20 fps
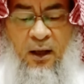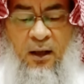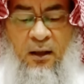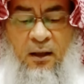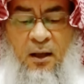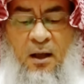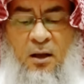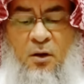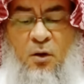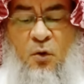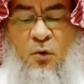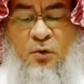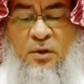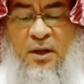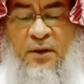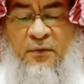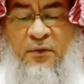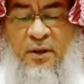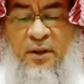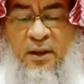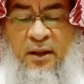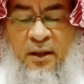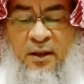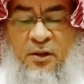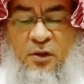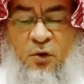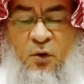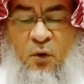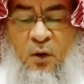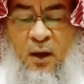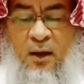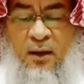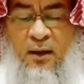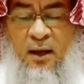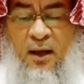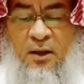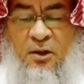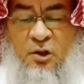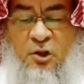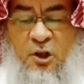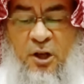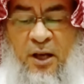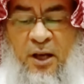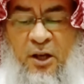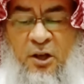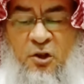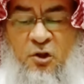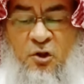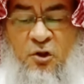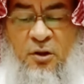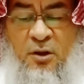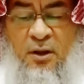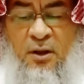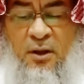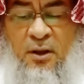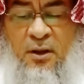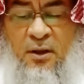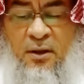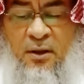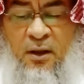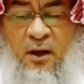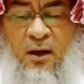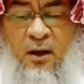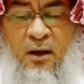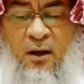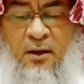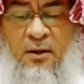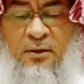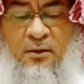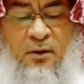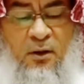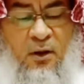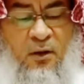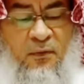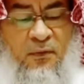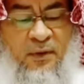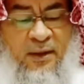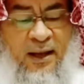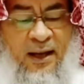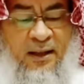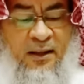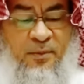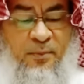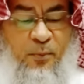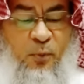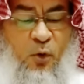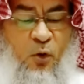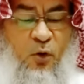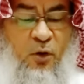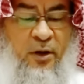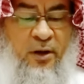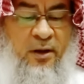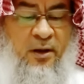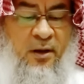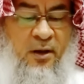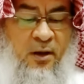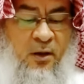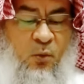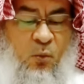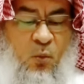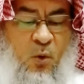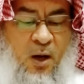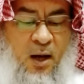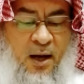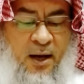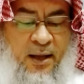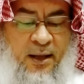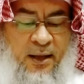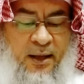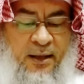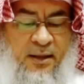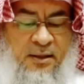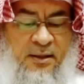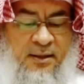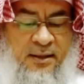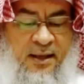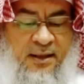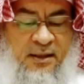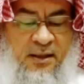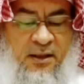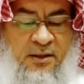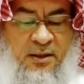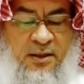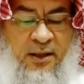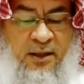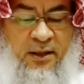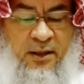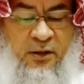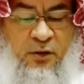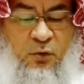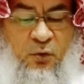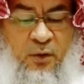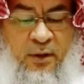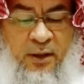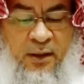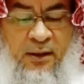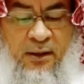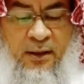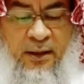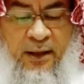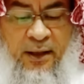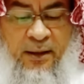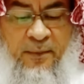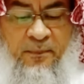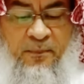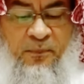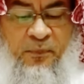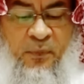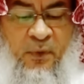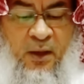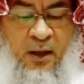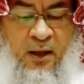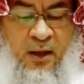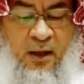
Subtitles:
Allah knows everything, so Allah changed the heart of that boy. Why it's necessary to kill him?